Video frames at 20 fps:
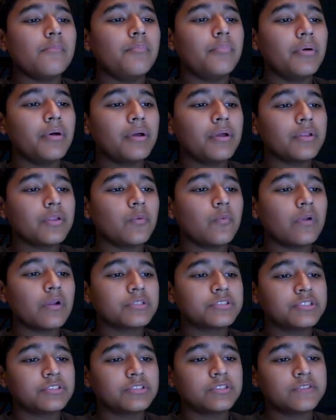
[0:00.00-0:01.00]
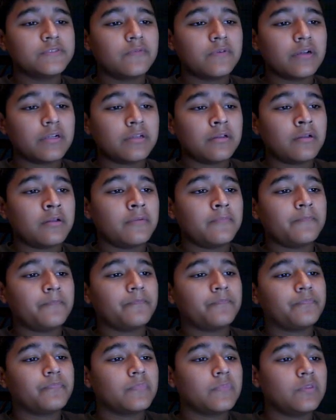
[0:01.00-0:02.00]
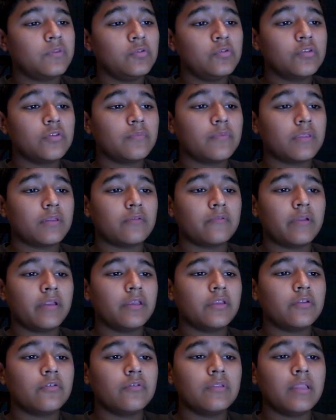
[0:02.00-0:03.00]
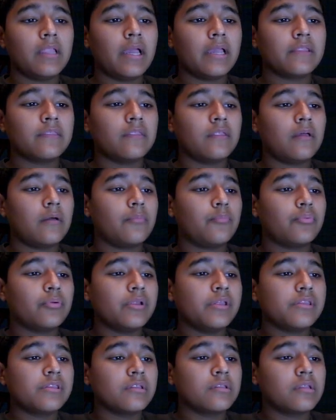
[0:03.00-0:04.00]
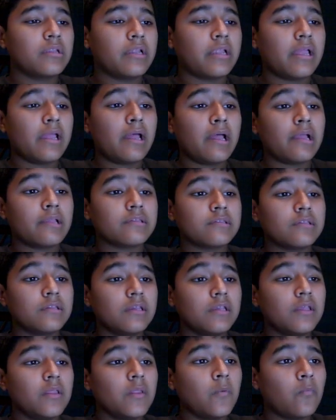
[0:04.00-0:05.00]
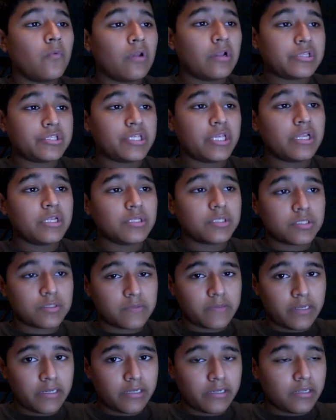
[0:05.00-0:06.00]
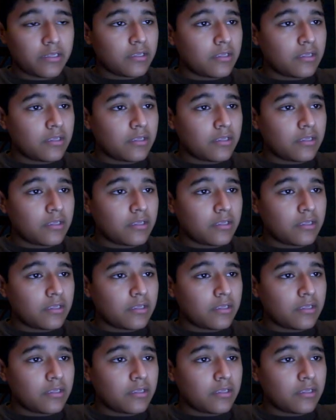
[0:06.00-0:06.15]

But you wanna you wanna um, do something, right? You don't like the preset that it has. You wanna change it, right?